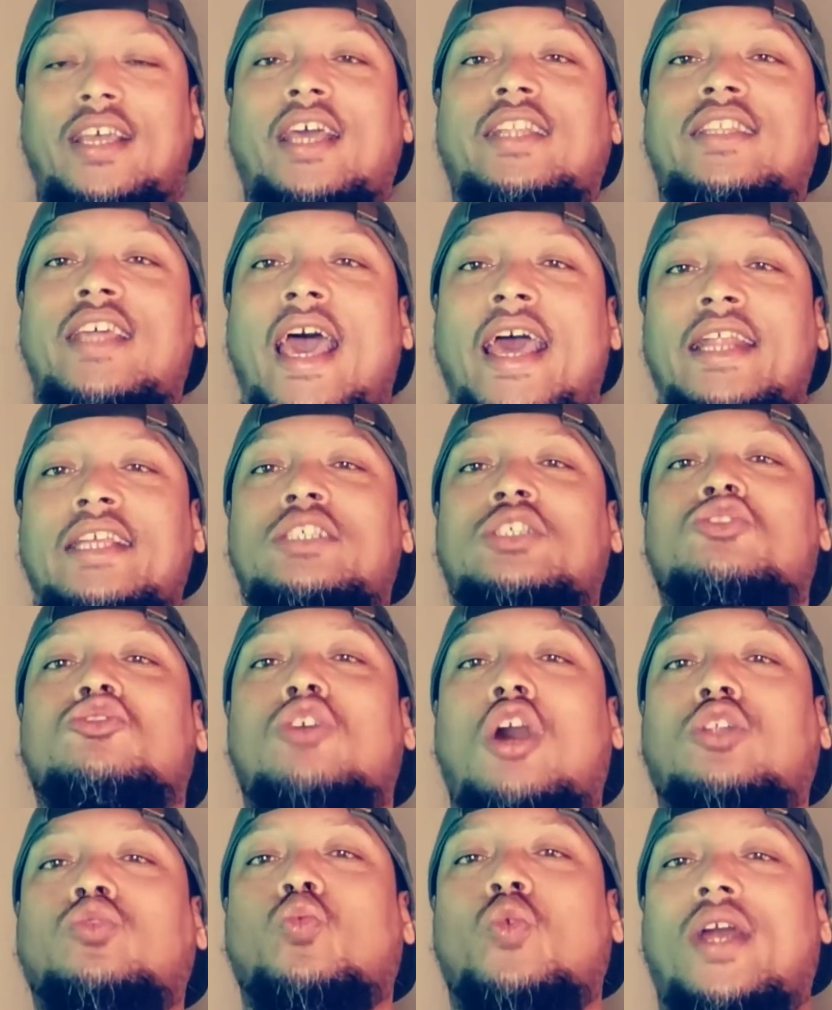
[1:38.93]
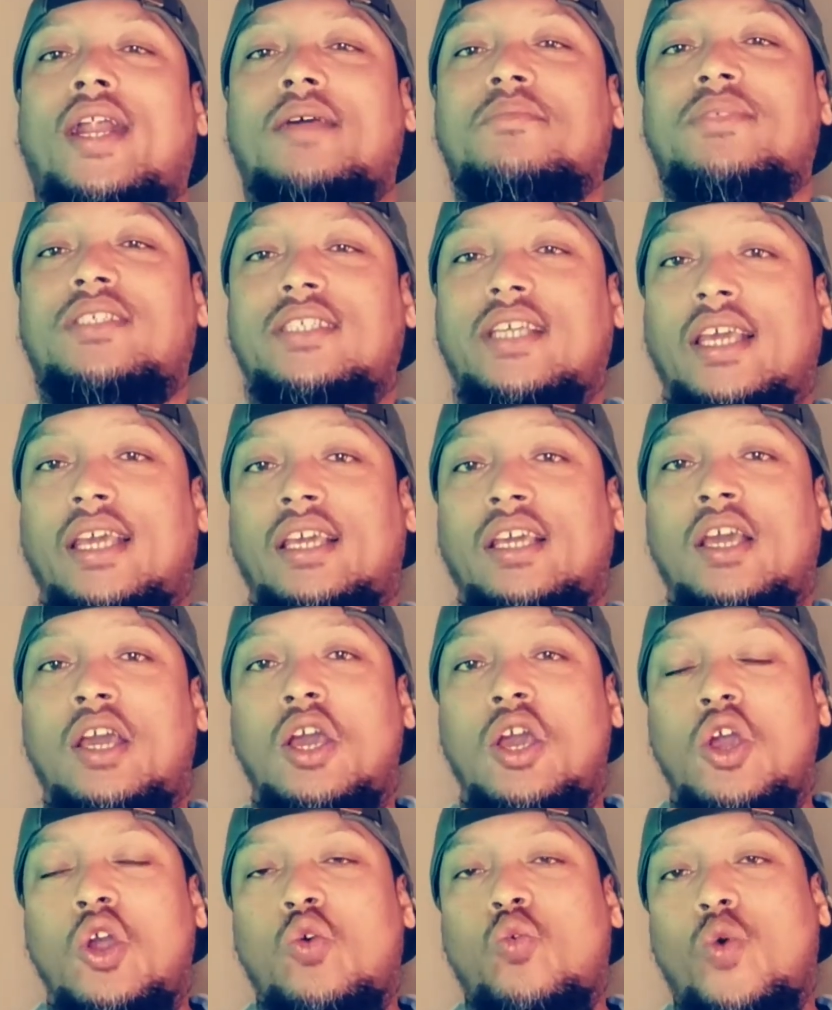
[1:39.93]
That is not what I'm saying.
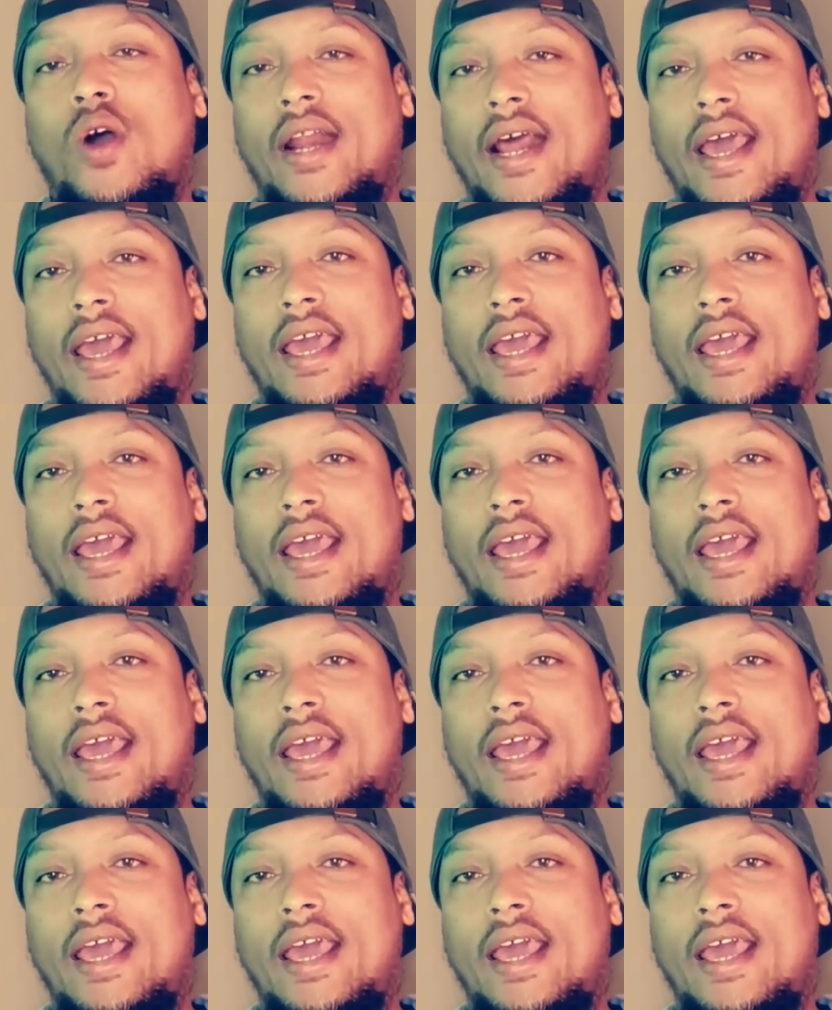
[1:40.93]
What I